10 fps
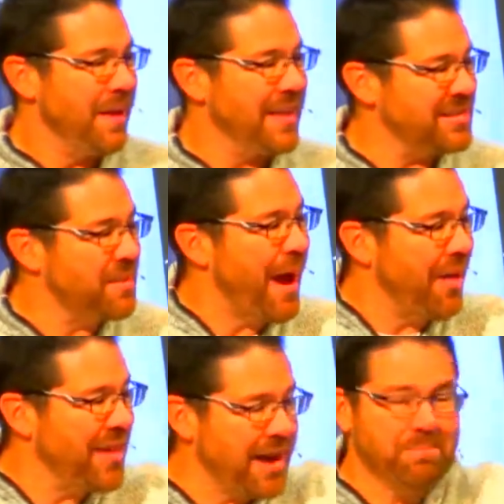that somehow
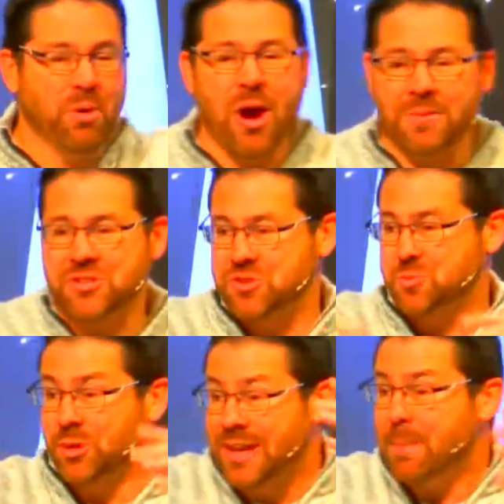that promise is
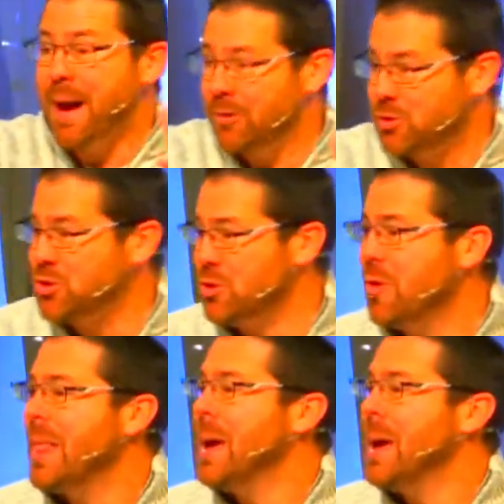really about you,